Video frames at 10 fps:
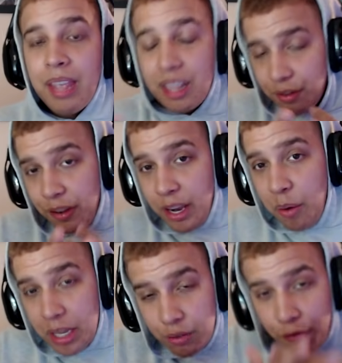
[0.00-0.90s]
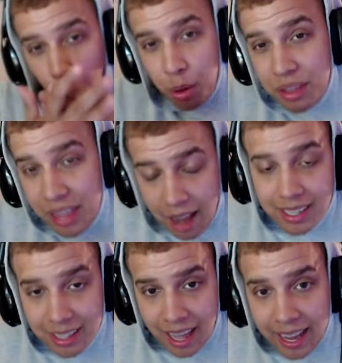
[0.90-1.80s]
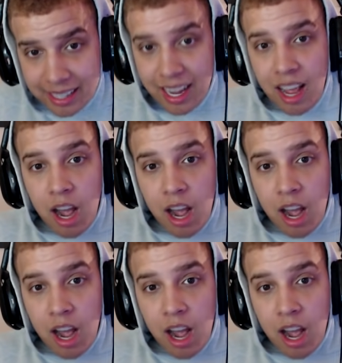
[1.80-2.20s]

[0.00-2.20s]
If this video gets 4,000 likes,